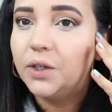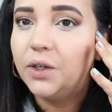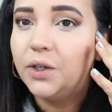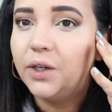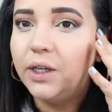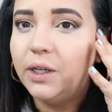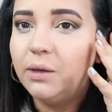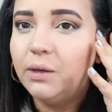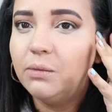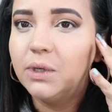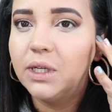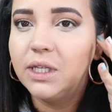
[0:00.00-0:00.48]

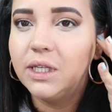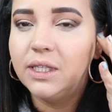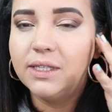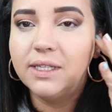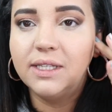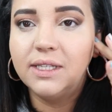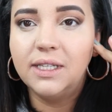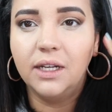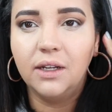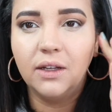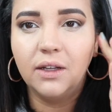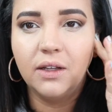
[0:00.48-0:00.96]
cream
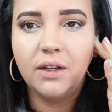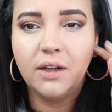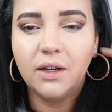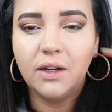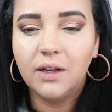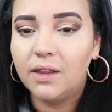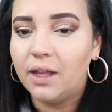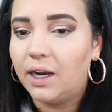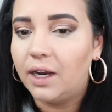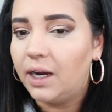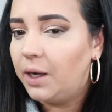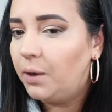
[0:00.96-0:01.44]

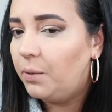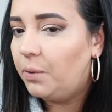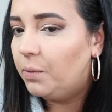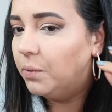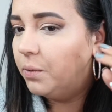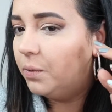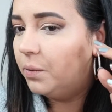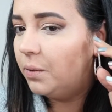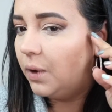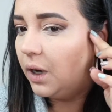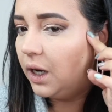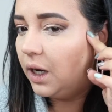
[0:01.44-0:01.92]
concealer than I
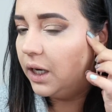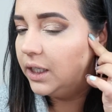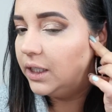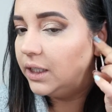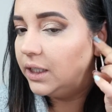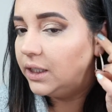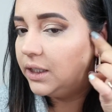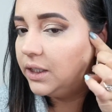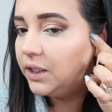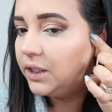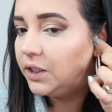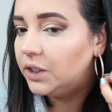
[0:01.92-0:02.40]

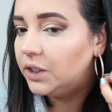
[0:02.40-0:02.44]
wanted